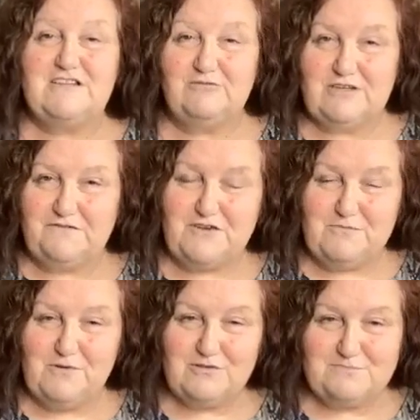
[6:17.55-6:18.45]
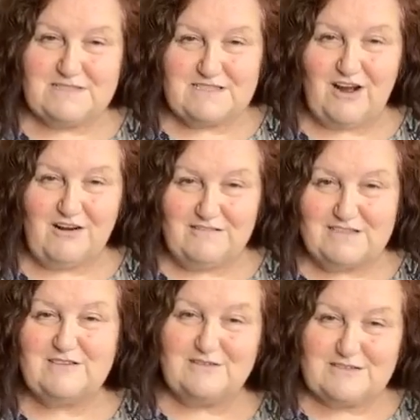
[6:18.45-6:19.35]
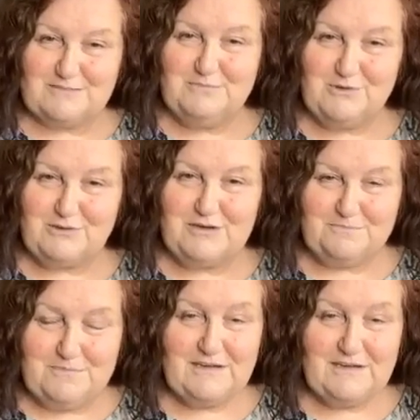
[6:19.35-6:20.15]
Sold a few more mascaras, got some more